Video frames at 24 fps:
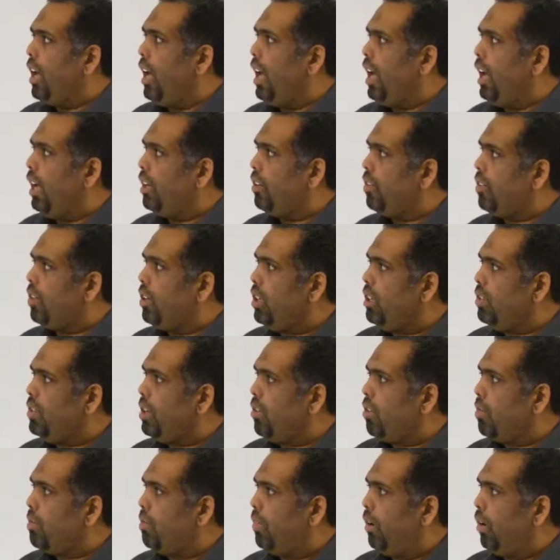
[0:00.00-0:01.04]
And see
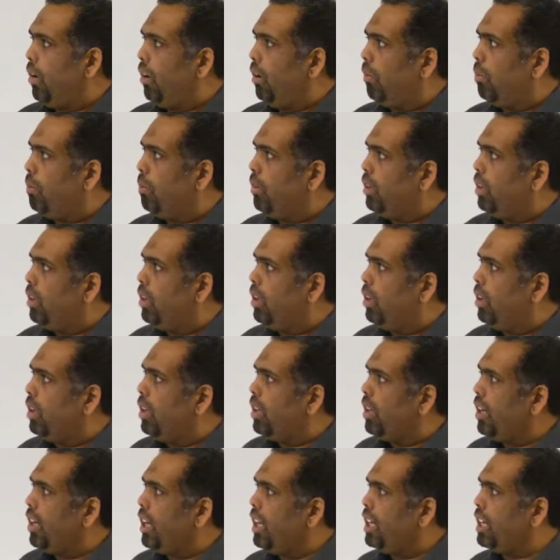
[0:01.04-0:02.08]
this bulb
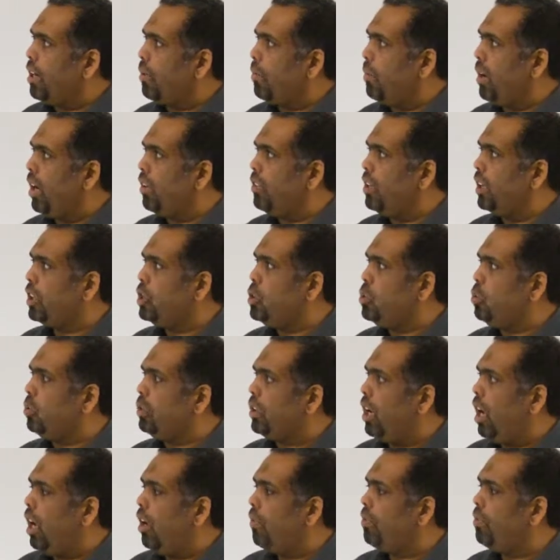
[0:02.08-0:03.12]
here by the
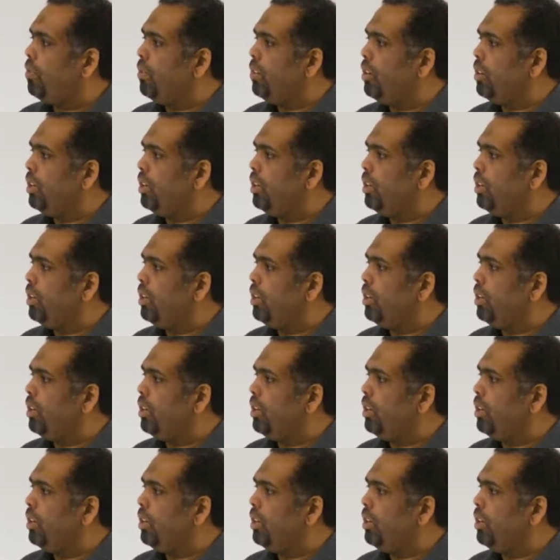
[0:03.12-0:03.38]
QTOF.